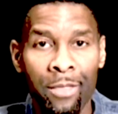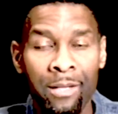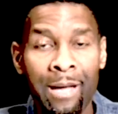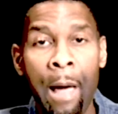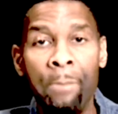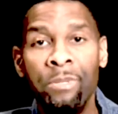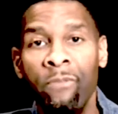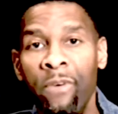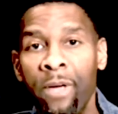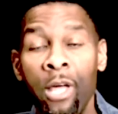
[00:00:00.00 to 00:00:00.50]
the
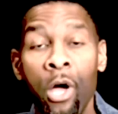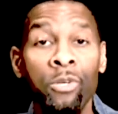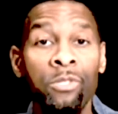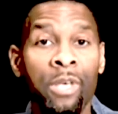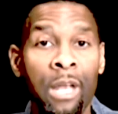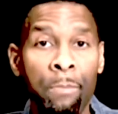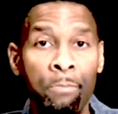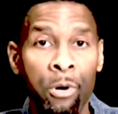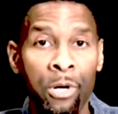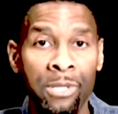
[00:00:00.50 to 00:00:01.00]
types of videos
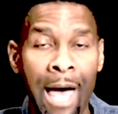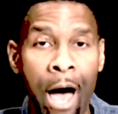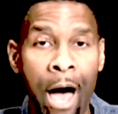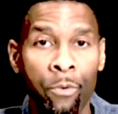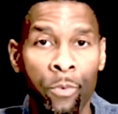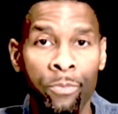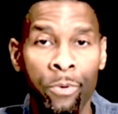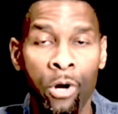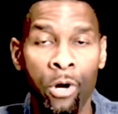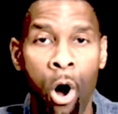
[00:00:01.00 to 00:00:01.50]
that he puts out
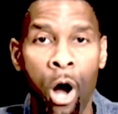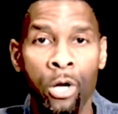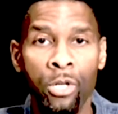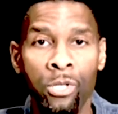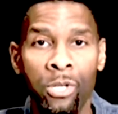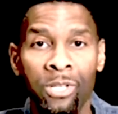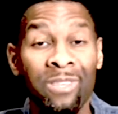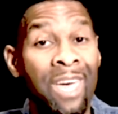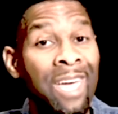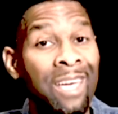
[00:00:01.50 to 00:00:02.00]
with regards
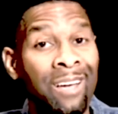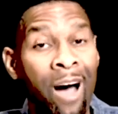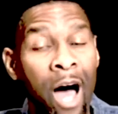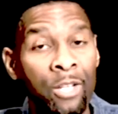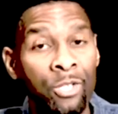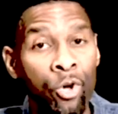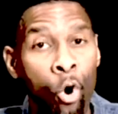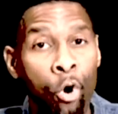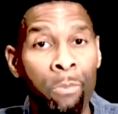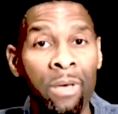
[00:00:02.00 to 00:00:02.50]
to saying
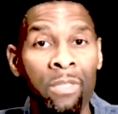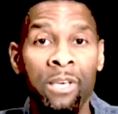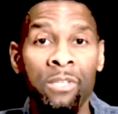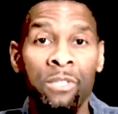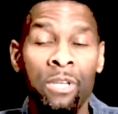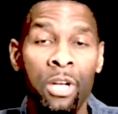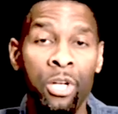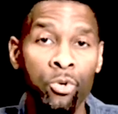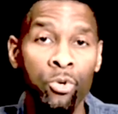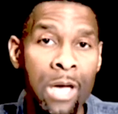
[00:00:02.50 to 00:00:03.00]
God told me this
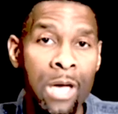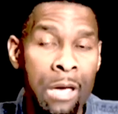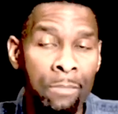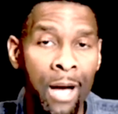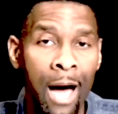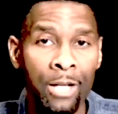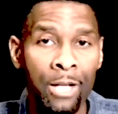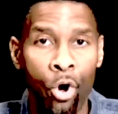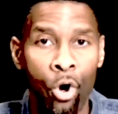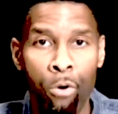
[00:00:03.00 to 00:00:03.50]
in a dream,
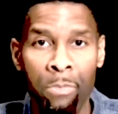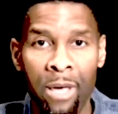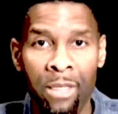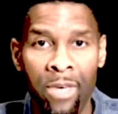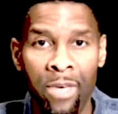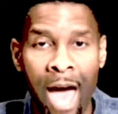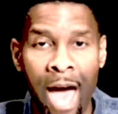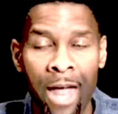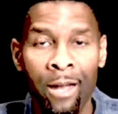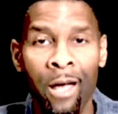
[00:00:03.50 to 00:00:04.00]
God told me
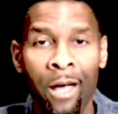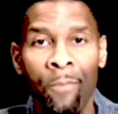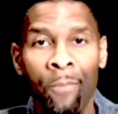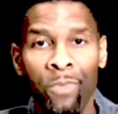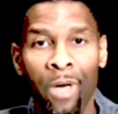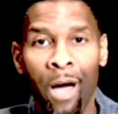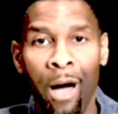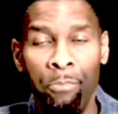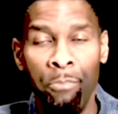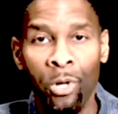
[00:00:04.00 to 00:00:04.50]
that,
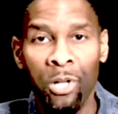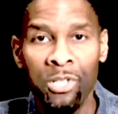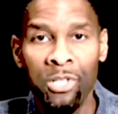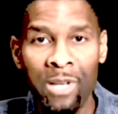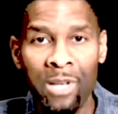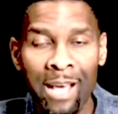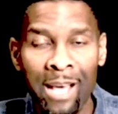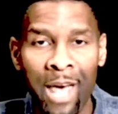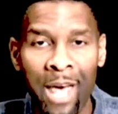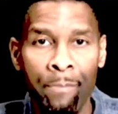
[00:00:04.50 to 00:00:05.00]
um, pulling
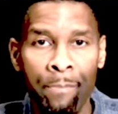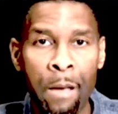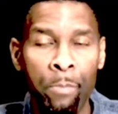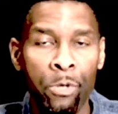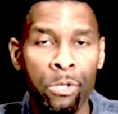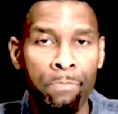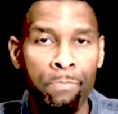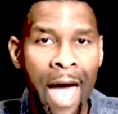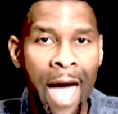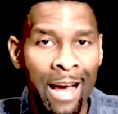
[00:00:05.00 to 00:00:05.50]
snakes out of
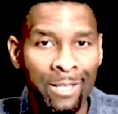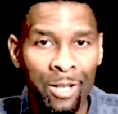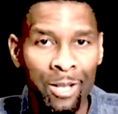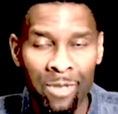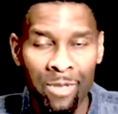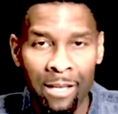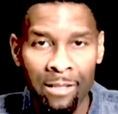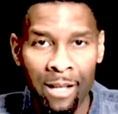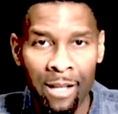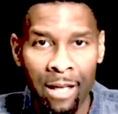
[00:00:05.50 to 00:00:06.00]
people's backs and
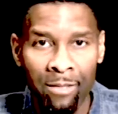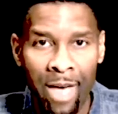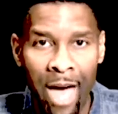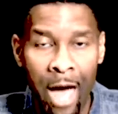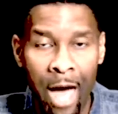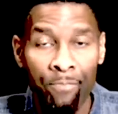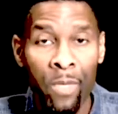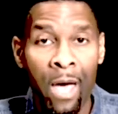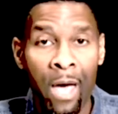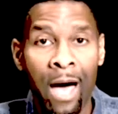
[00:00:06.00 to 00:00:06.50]
things like
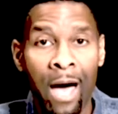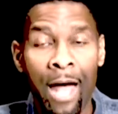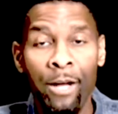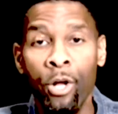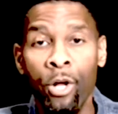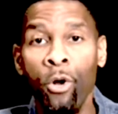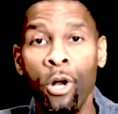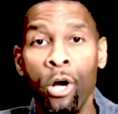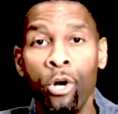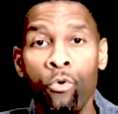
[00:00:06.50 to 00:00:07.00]
that. I
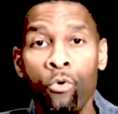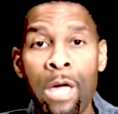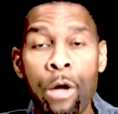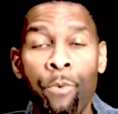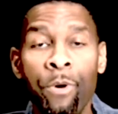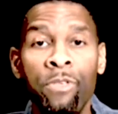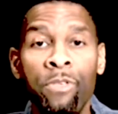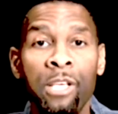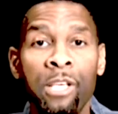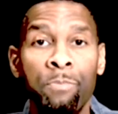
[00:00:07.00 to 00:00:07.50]
don't agree
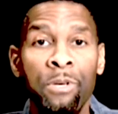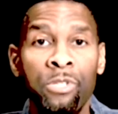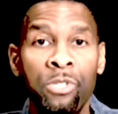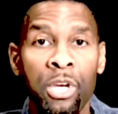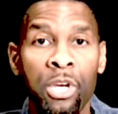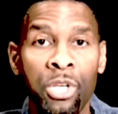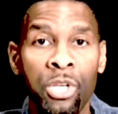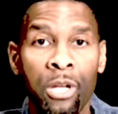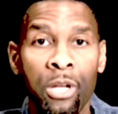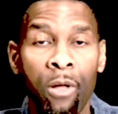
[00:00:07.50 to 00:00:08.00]
with his
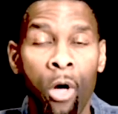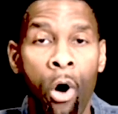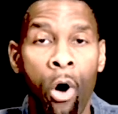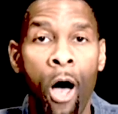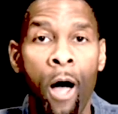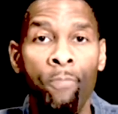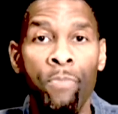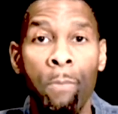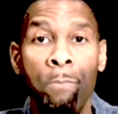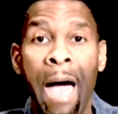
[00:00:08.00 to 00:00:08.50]
position
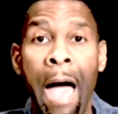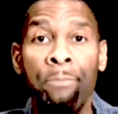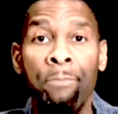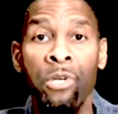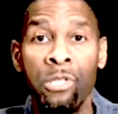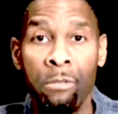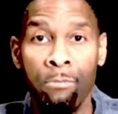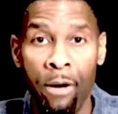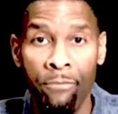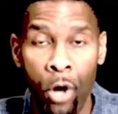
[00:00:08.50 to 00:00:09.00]
on the
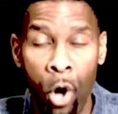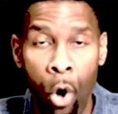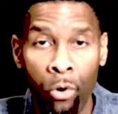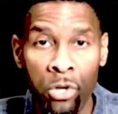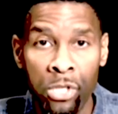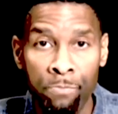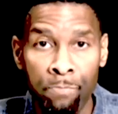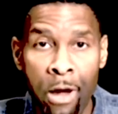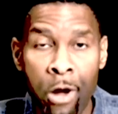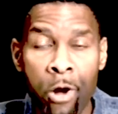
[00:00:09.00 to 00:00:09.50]
baptism of the
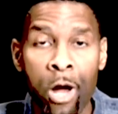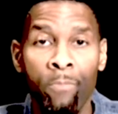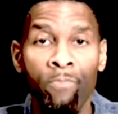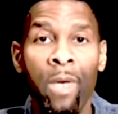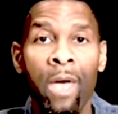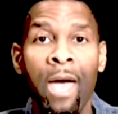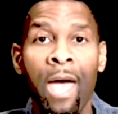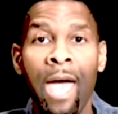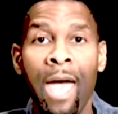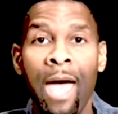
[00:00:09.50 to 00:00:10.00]
Holy Spirit
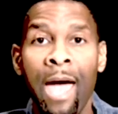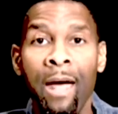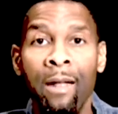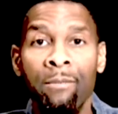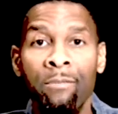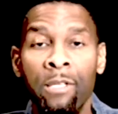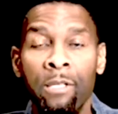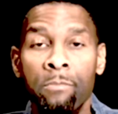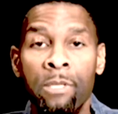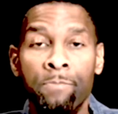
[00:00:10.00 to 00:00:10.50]

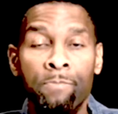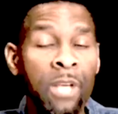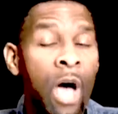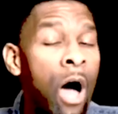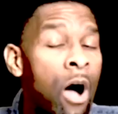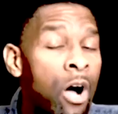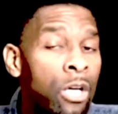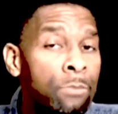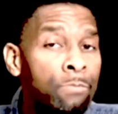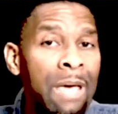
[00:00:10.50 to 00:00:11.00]
and
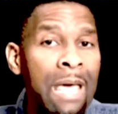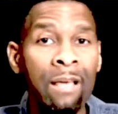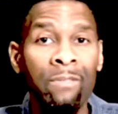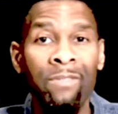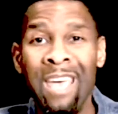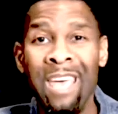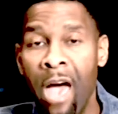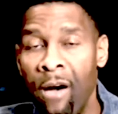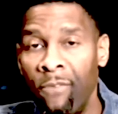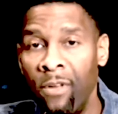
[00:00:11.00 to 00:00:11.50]
tongues being
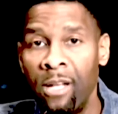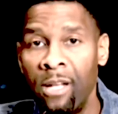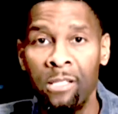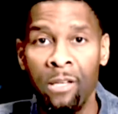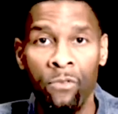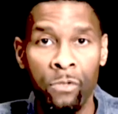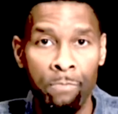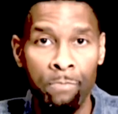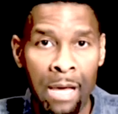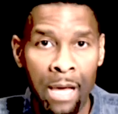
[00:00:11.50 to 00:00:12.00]
the evidence
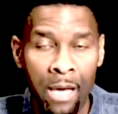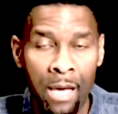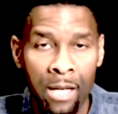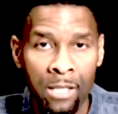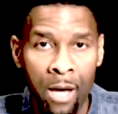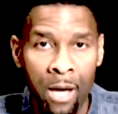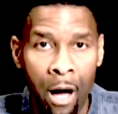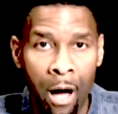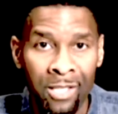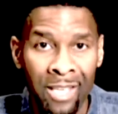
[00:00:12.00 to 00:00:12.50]
of speaking in
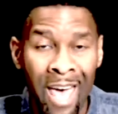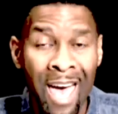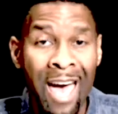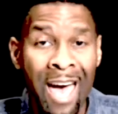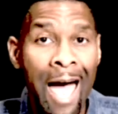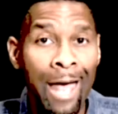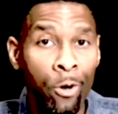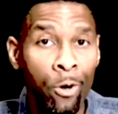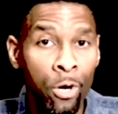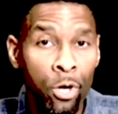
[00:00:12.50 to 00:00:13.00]
tongues.
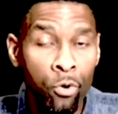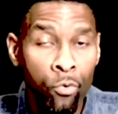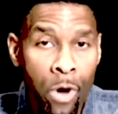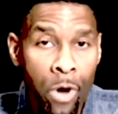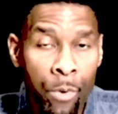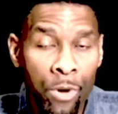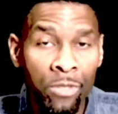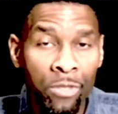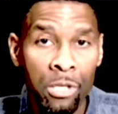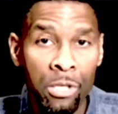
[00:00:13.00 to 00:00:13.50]
I don't
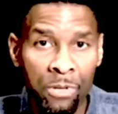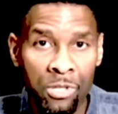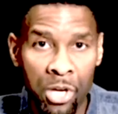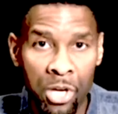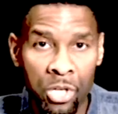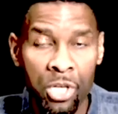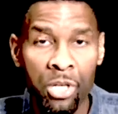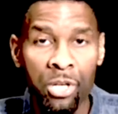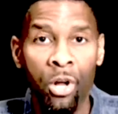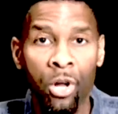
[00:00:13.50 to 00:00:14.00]
agree with his
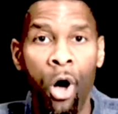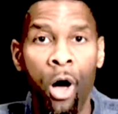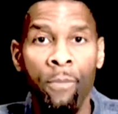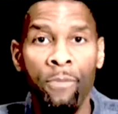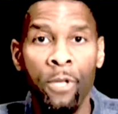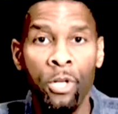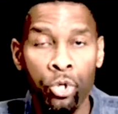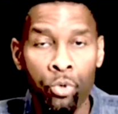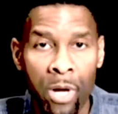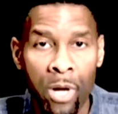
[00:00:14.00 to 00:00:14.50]
position on
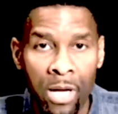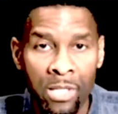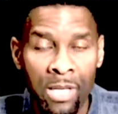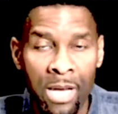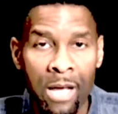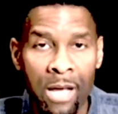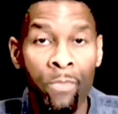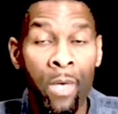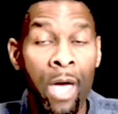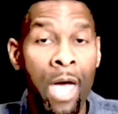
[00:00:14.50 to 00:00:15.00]
the
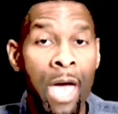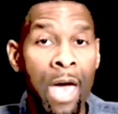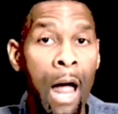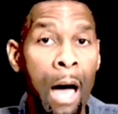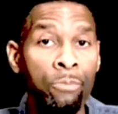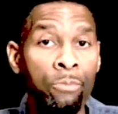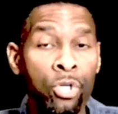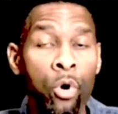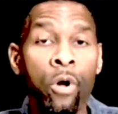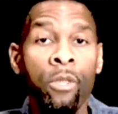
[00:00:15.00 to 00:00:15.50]
Trinity, and
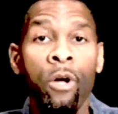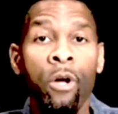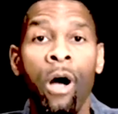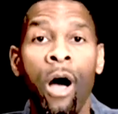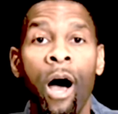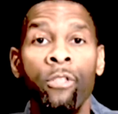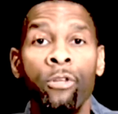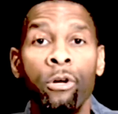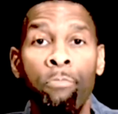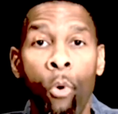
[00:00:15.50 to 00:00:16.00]
I'm sure there
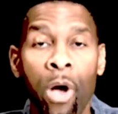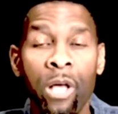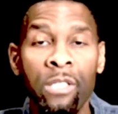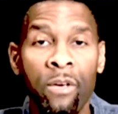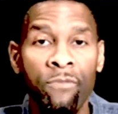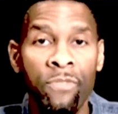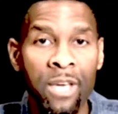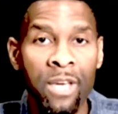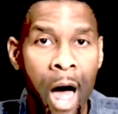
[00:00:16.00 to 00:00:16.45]
are other points of